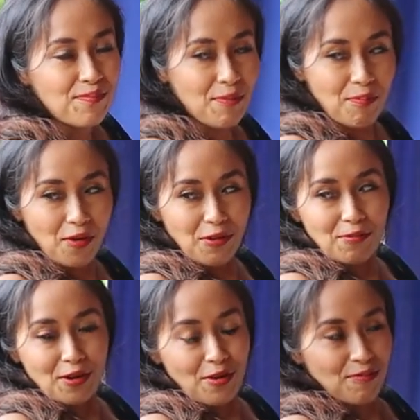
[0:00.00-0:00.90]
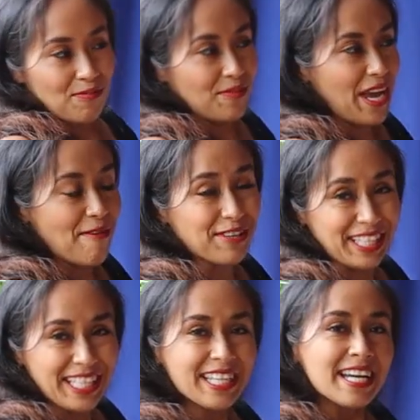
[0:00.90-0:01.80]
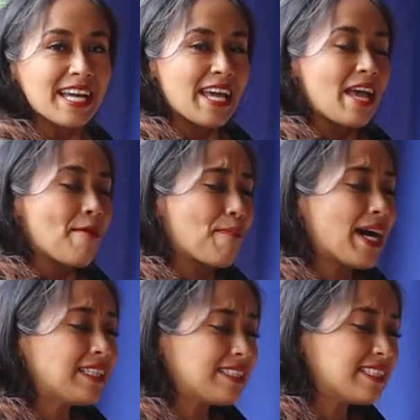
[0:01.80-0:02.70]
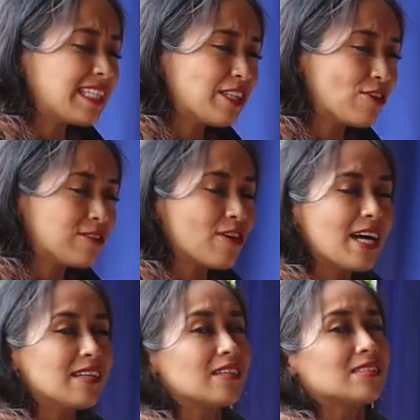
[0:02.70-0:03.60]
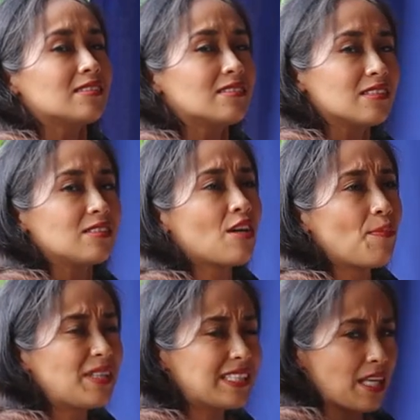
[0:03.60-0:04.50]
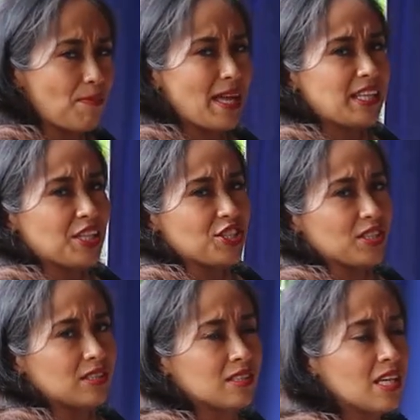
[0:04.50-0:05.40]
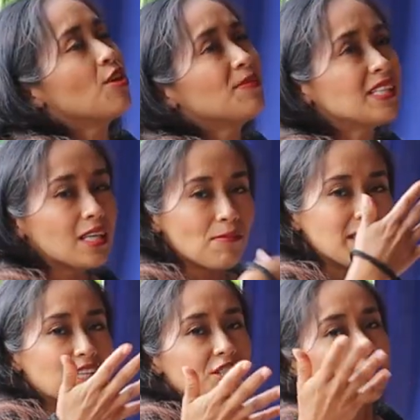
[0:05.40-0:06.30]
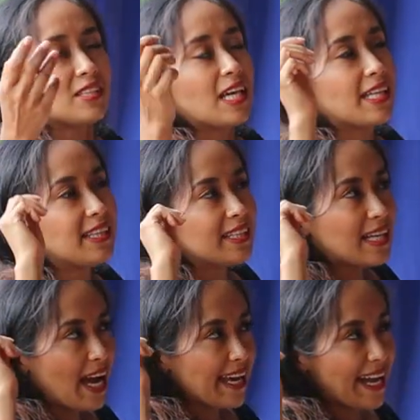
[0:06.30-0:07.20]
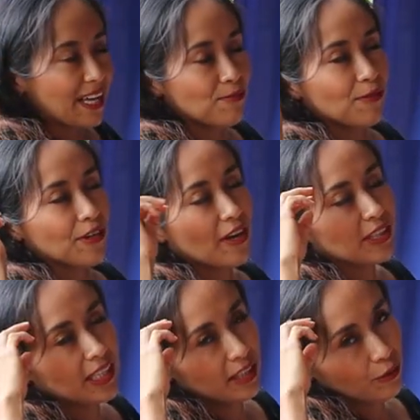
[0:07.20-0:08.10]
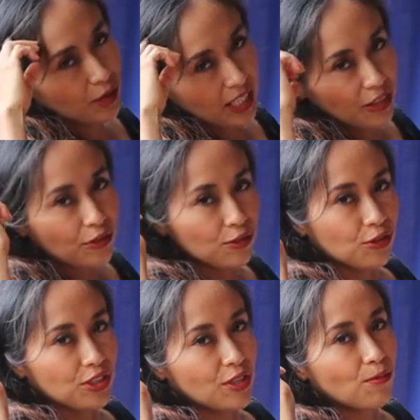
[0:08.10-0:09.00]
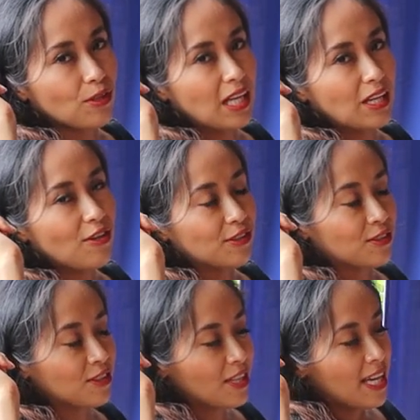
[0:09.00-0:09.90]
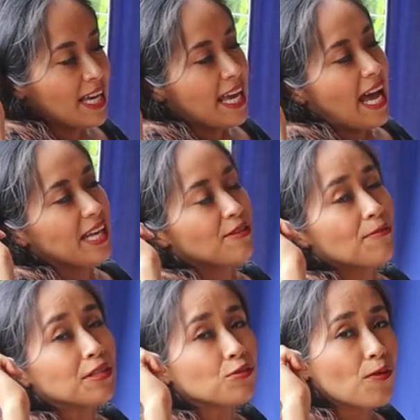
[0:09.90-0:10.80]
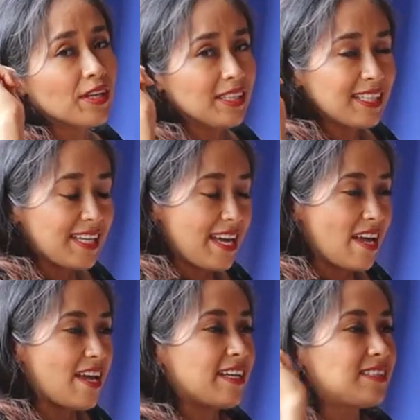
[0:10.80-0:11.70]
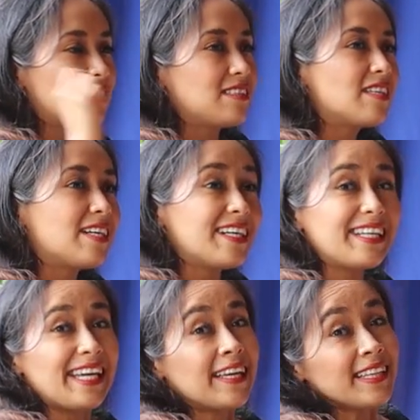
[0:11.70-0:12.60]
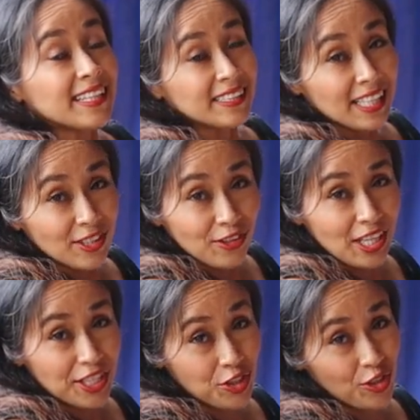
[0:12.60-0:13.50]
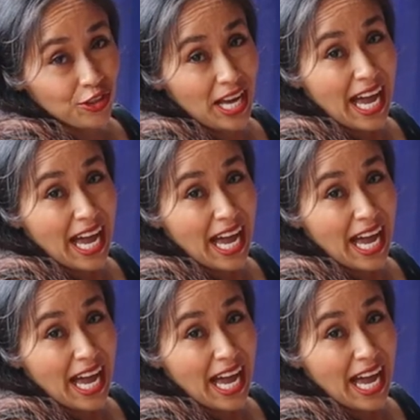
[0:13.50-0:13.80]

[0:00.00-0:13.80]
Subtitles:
people, from everything. But that also has some disadvantages. Some disadvantages that I had forgotten when I used to travel a lot. And the first one is the internet connection.